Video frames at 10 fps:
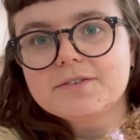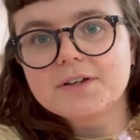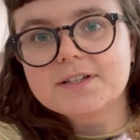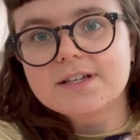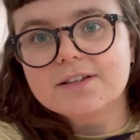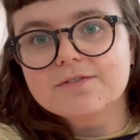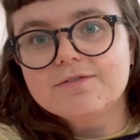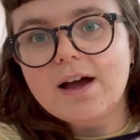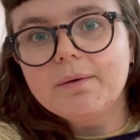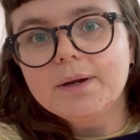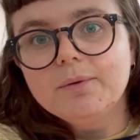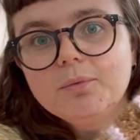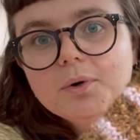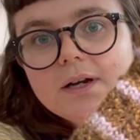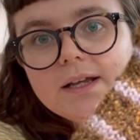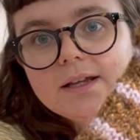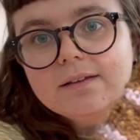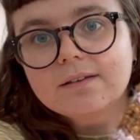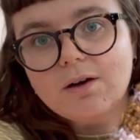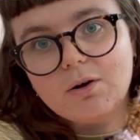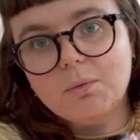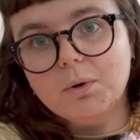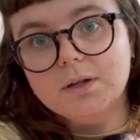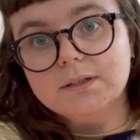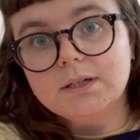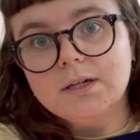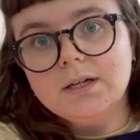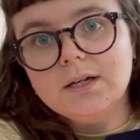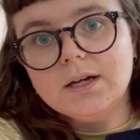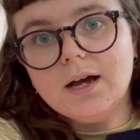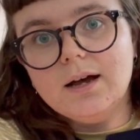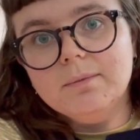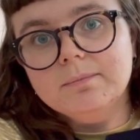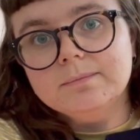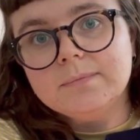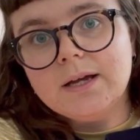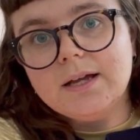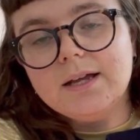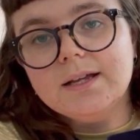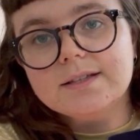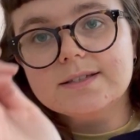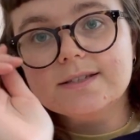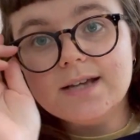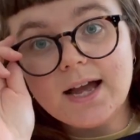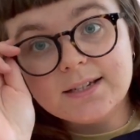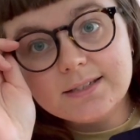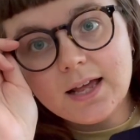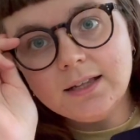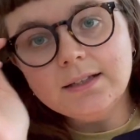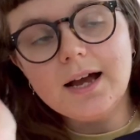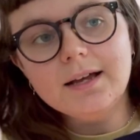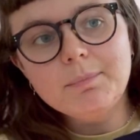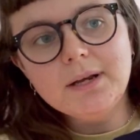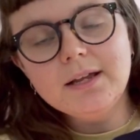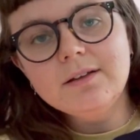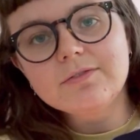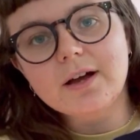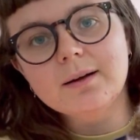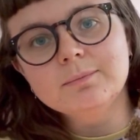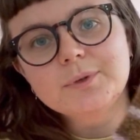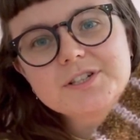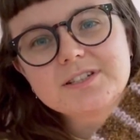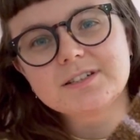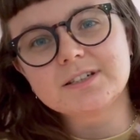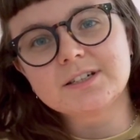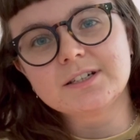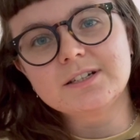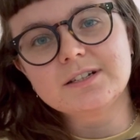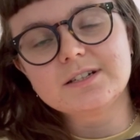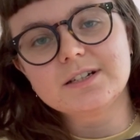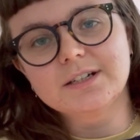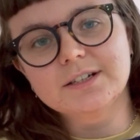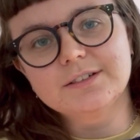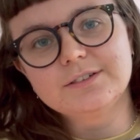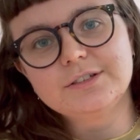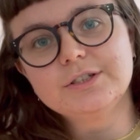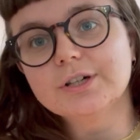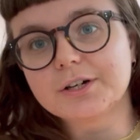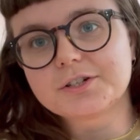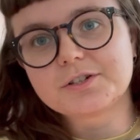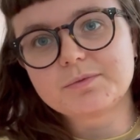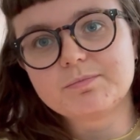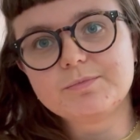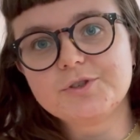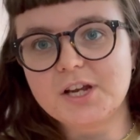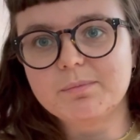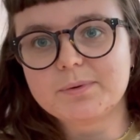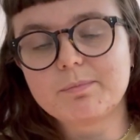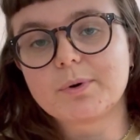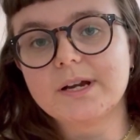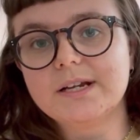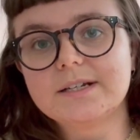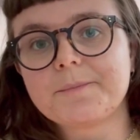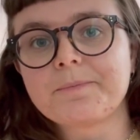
if you can see, it's very woolly sock wool. It's Texel, I believe, which is a Dutch sheep's breed.